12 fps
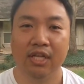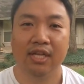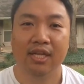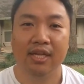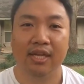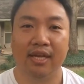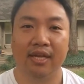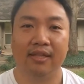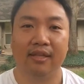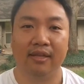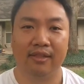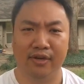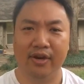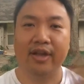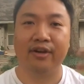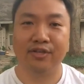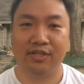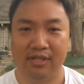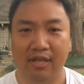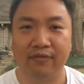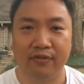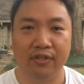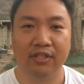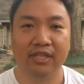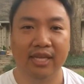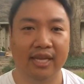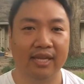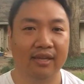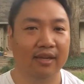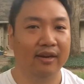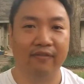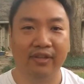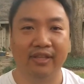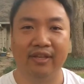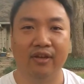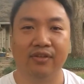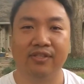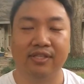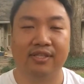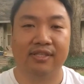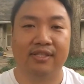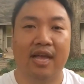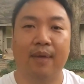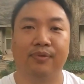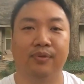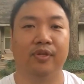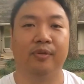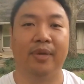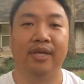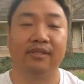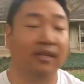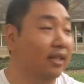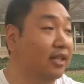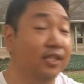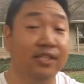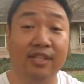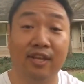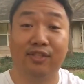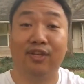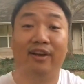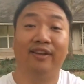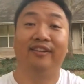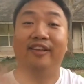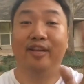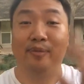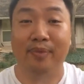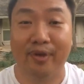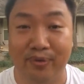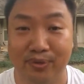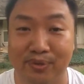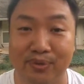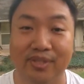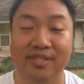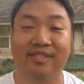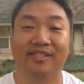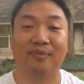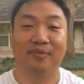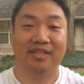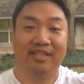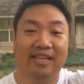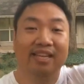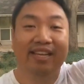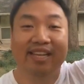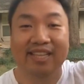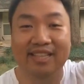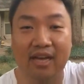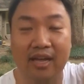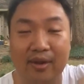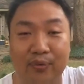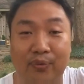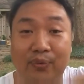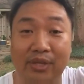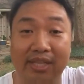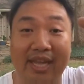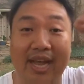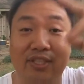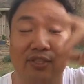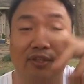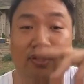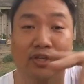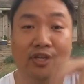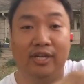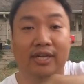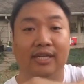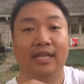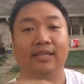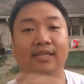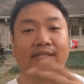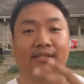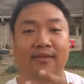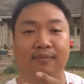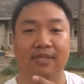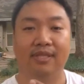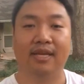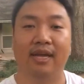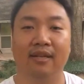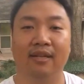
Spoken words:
and their energy level and everything else. It's absolutely amazing. And this is not taught in any medical school. This is something that I really had to learn, and this is something that